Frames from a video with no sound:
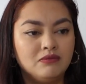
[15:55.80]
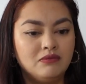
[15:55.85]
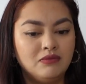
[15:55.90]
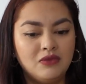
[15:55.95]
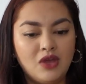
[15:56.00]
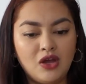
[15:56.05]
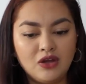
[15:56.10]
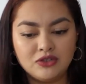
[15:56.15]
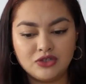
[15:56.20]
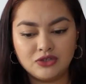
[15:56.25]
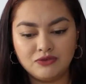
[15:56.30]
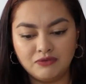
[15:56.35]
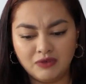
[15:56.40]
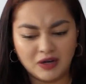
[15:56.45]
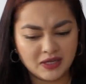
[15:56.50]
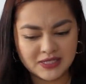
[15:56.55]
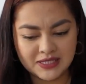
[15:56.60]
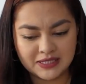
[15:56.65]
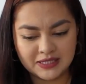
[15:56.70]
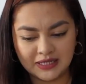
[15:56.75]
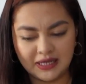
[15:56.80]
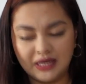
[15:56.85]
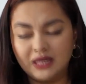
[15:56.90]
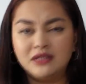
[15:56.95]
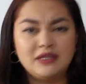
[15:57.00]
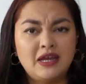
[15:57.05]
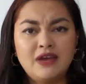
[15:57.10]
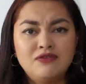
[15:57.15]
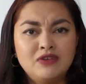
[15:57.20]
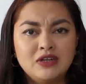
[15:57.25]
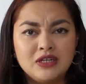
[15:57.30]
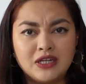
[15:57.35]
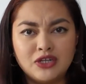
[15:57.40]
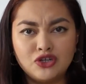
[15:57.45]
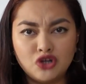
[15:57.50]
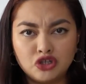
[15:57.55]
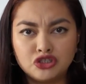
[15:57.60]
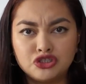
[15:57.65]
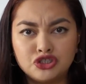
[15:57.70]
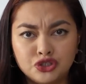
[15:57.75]
not rustic, definitely
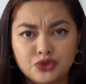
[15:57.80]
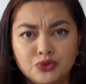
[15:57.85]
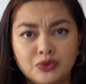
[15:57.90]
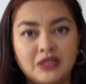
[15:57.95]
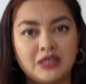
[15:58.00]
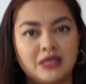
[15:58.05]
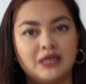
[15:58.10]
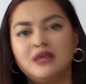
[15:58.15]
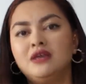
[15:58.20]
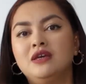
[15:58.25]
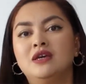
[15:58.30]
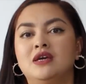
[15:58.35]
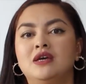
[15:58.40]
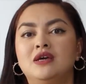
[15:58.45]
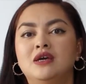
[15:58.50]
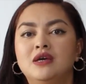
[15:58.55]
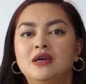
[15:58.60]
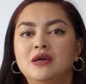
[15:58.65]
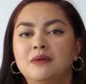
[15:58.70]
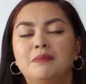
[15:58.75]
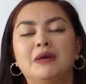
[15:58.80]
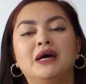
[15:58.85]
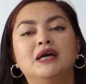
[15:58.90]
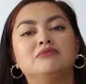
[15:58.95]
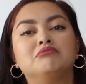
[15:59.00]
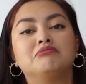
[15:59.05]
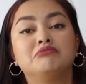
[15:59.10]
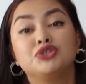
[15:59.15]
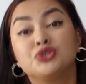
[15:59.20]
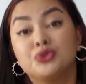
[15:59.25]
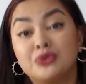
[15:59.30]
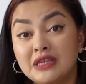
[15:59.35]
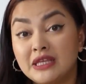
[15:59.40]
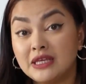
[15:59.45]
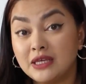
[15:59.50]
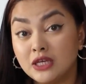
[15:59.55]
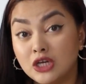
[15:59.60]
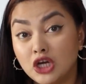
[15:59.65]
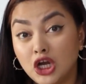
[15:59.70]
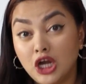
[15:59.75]
not toothy, but
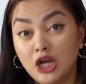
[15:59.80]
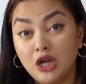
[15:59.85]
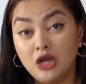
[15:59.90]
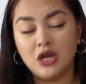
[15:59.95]
toothier,